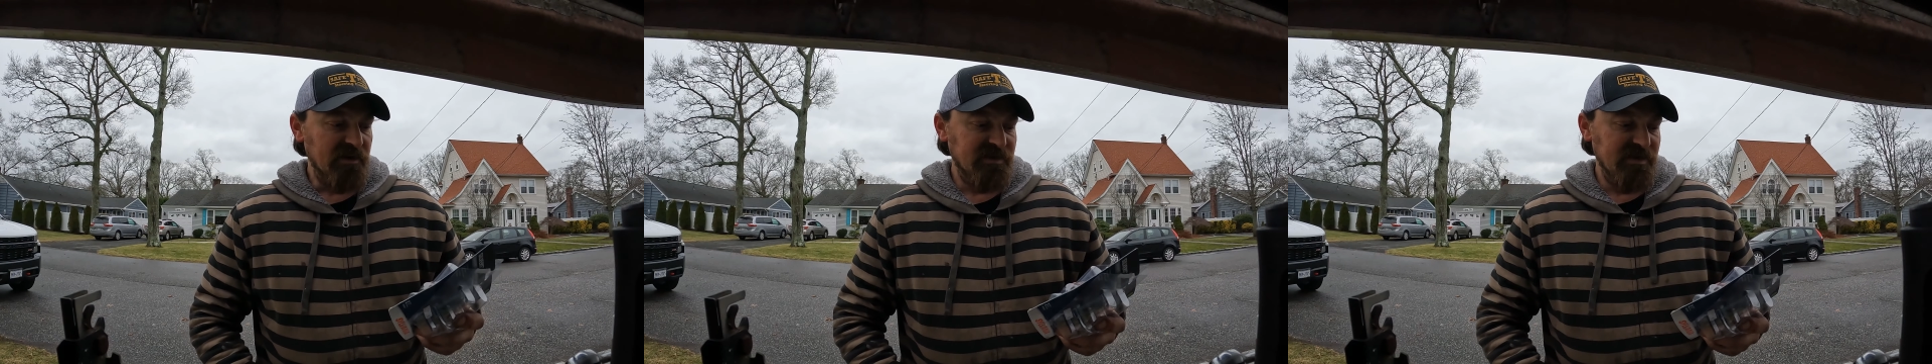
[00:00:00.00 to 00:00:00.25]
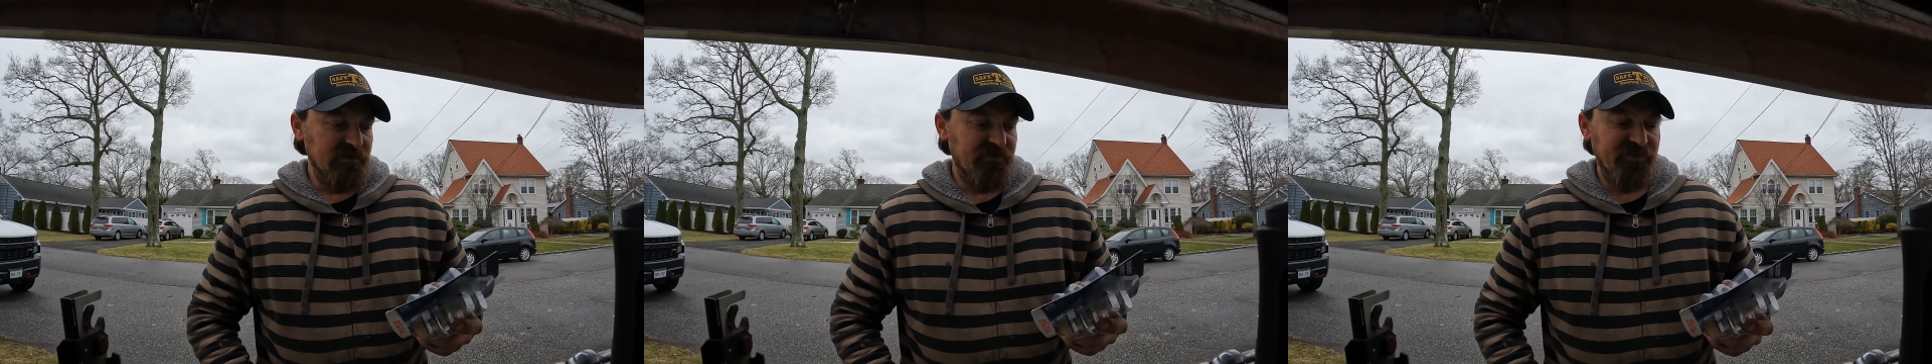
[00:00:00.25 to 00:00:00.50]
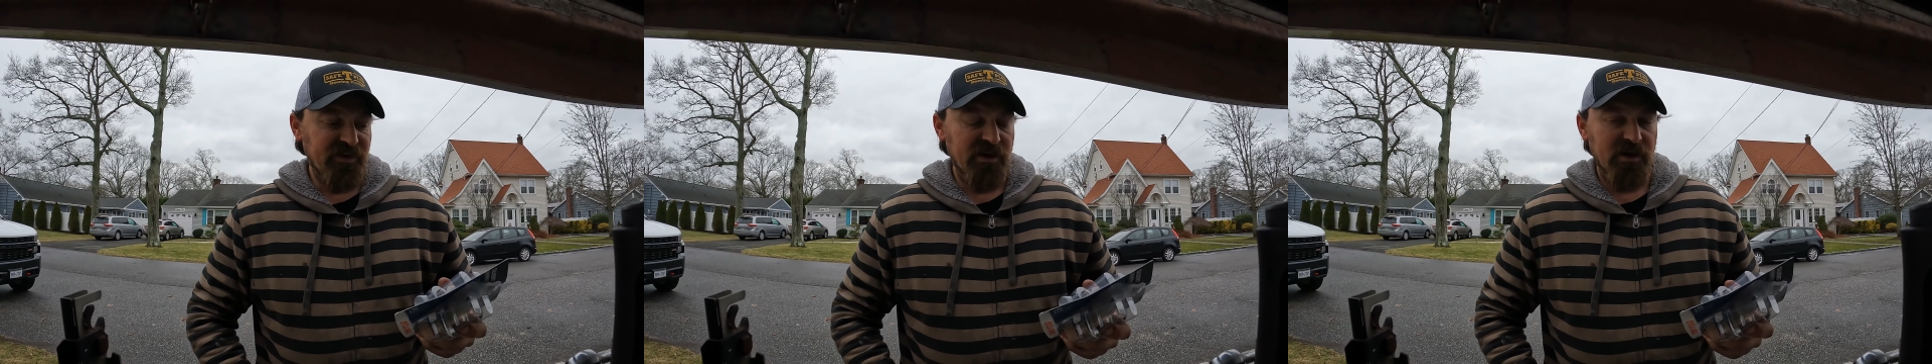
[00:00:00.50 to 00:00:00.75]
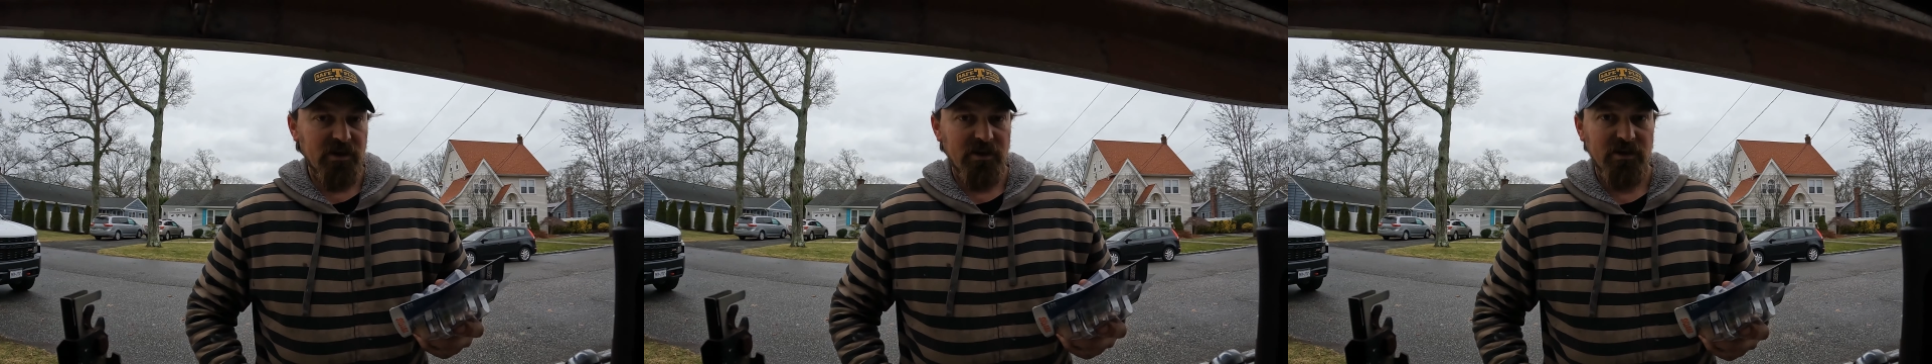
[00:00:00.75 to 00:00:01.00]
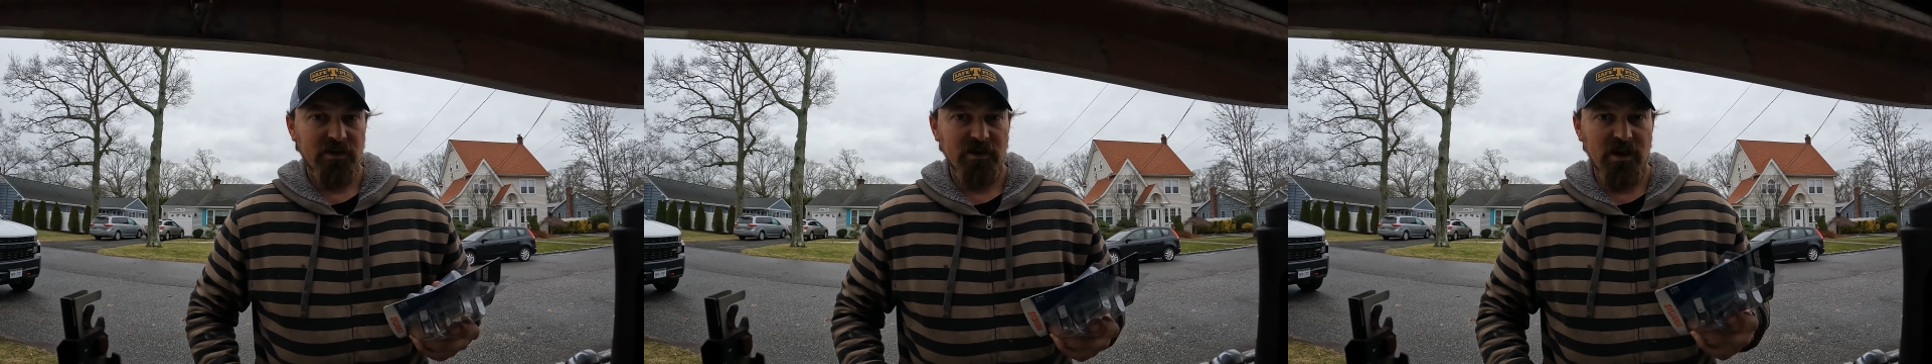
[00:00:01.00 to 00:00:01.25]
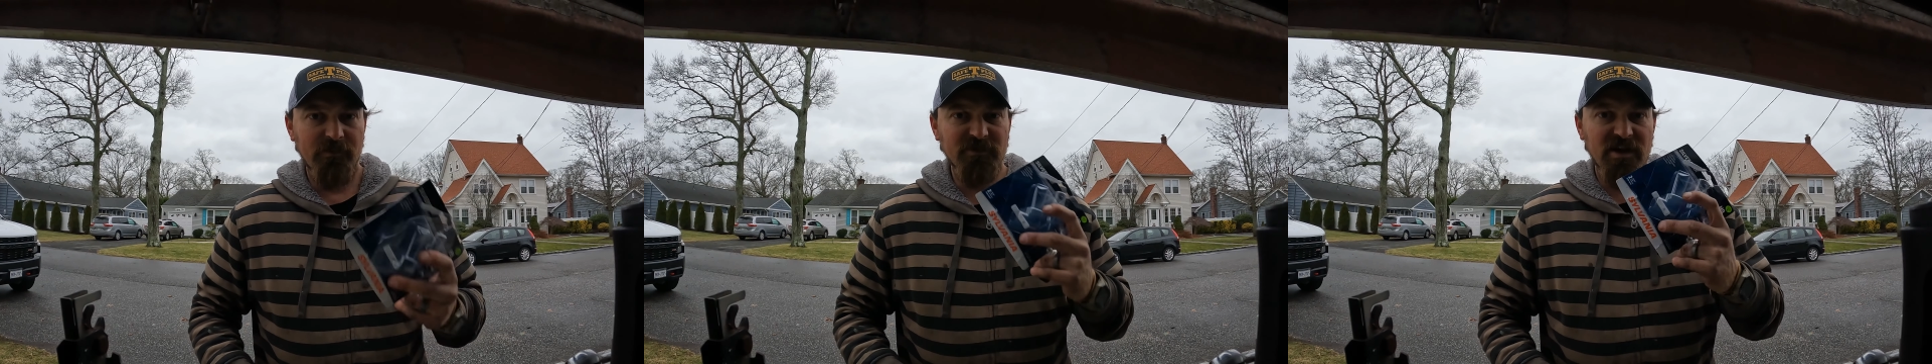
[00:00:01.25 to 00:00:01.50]
see if
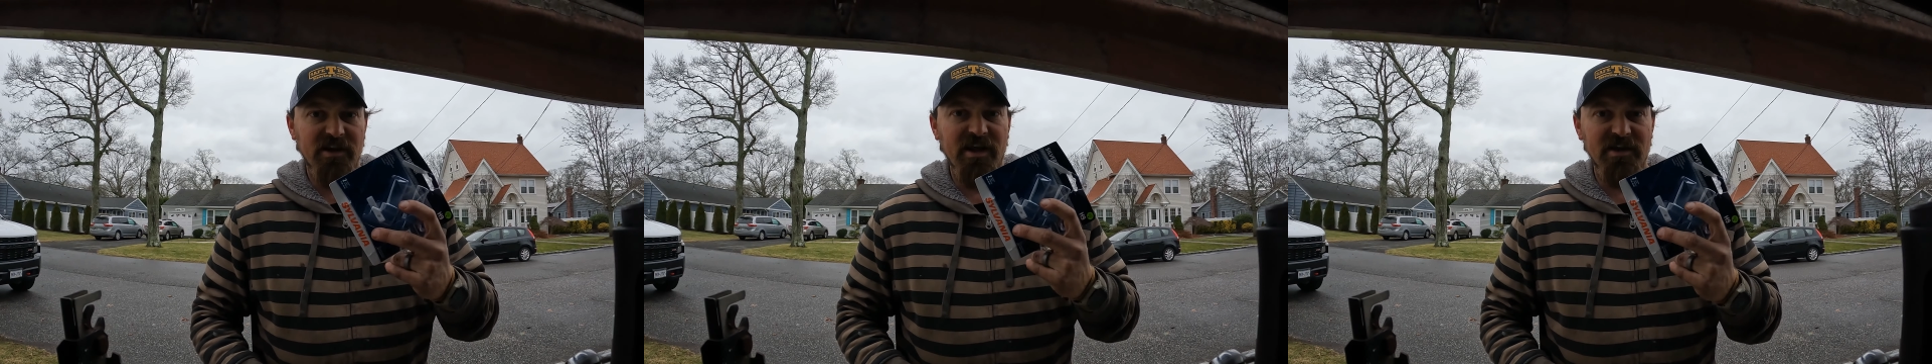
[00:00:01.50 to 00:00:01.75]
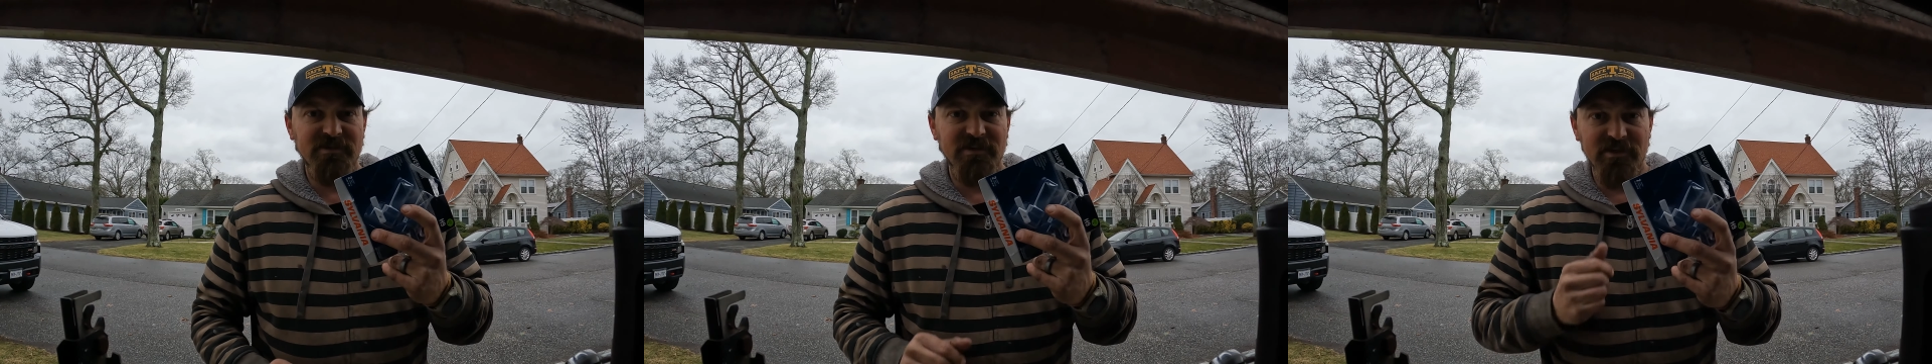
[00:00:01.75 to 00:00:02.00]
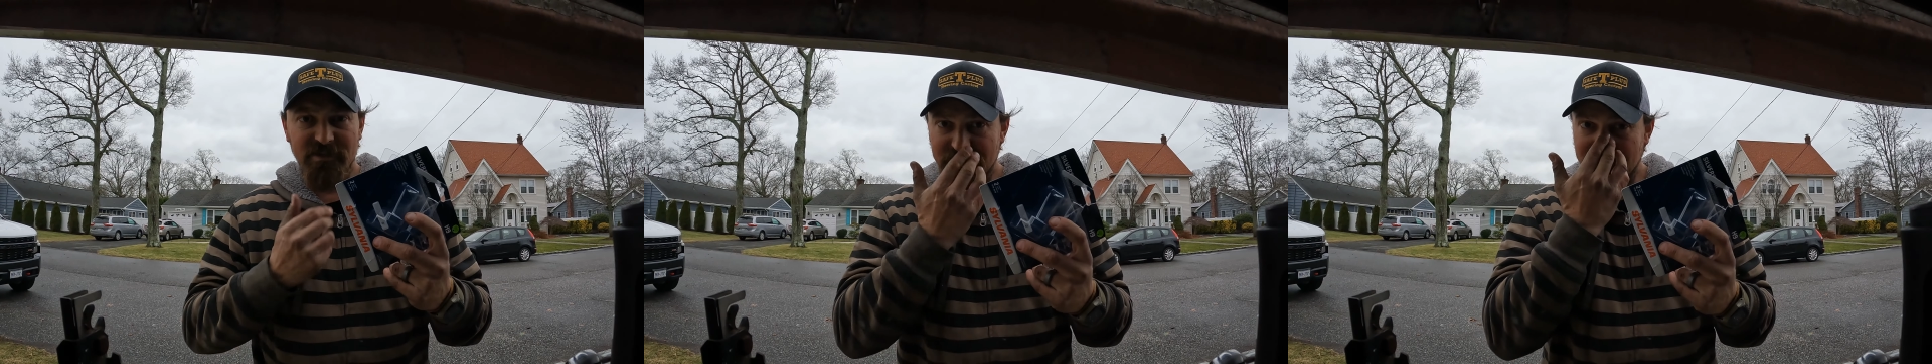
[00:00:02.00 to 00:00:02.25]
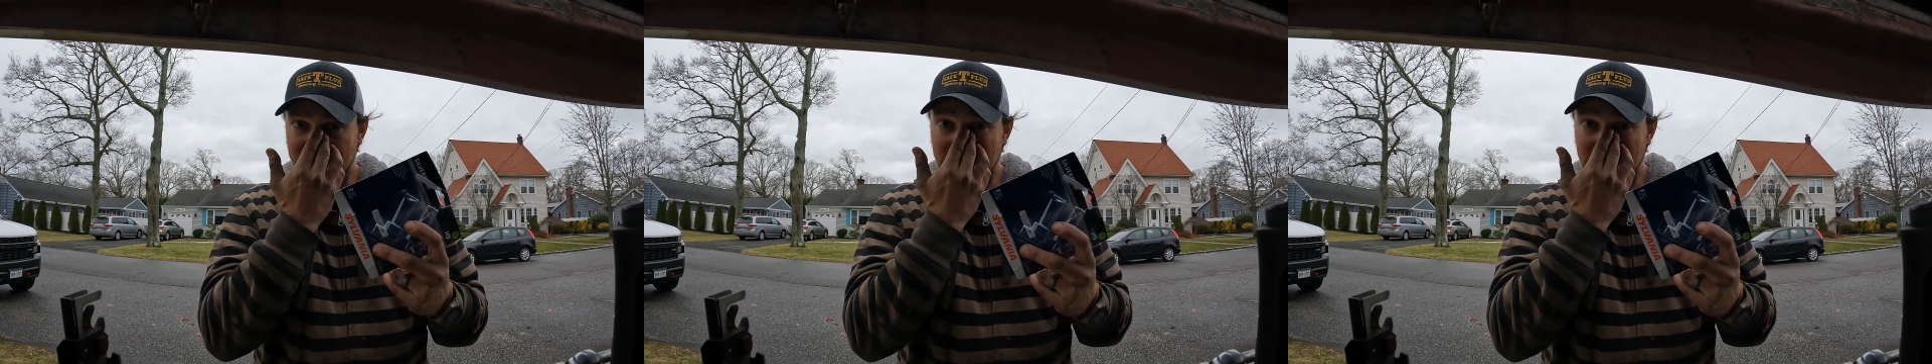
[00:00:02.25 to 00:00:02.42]
Amazon has these